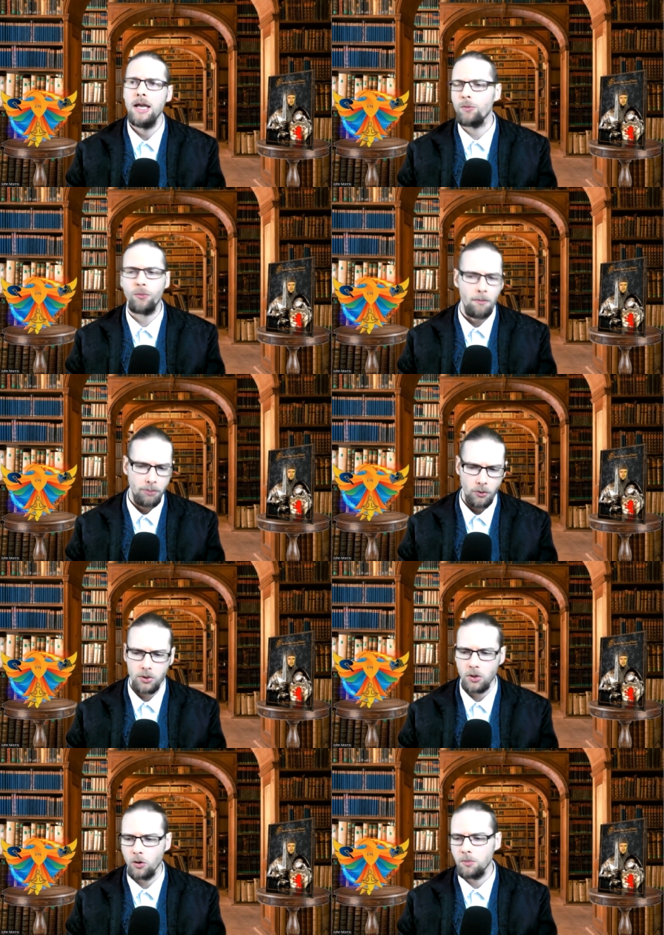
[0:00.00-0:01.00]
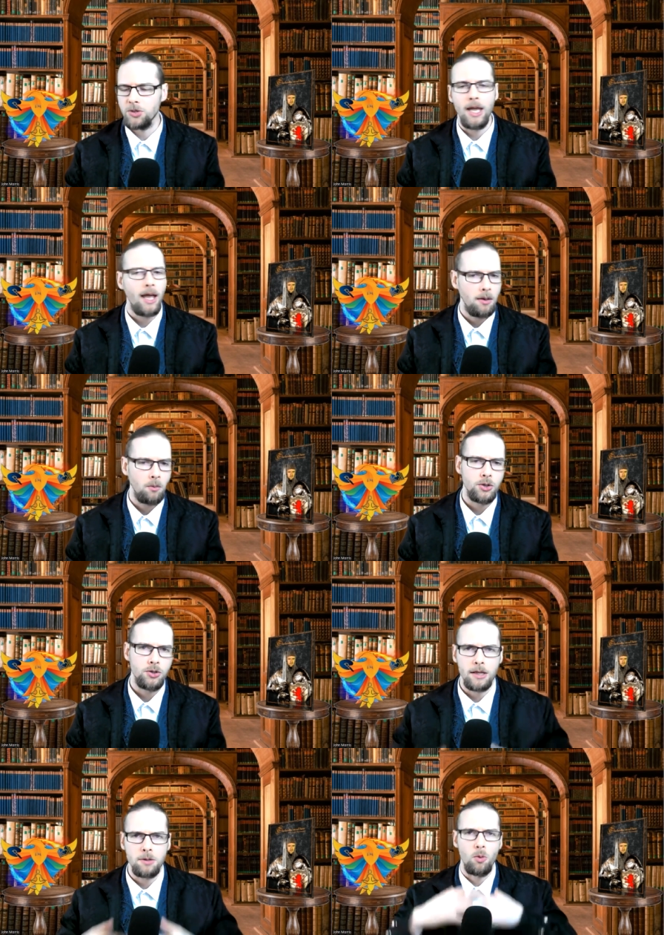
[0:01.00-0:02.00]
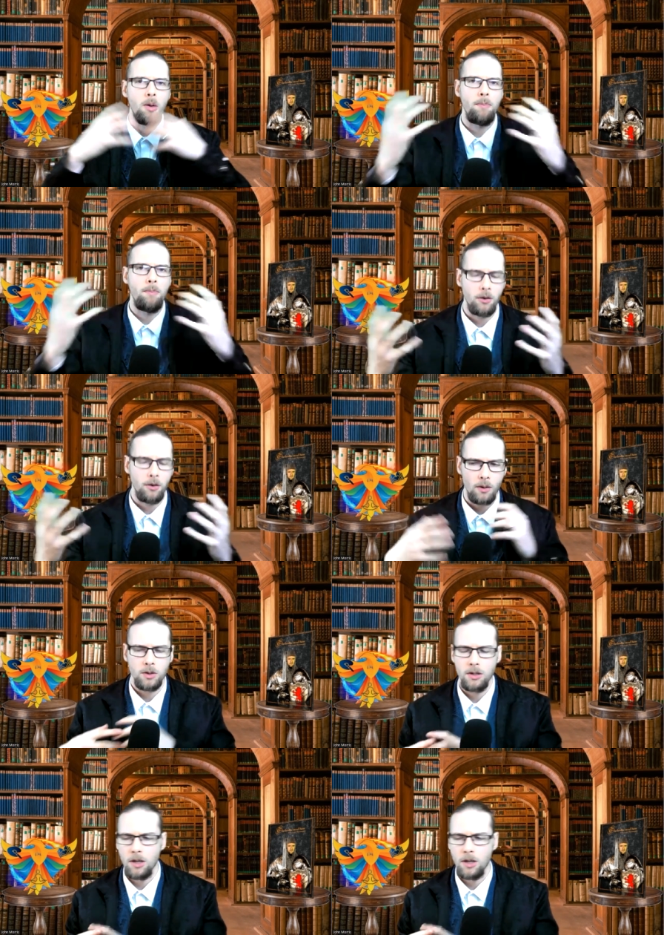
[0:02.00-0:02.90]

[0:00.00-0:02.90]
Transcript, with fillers: from broken homes again, which that's more my background in,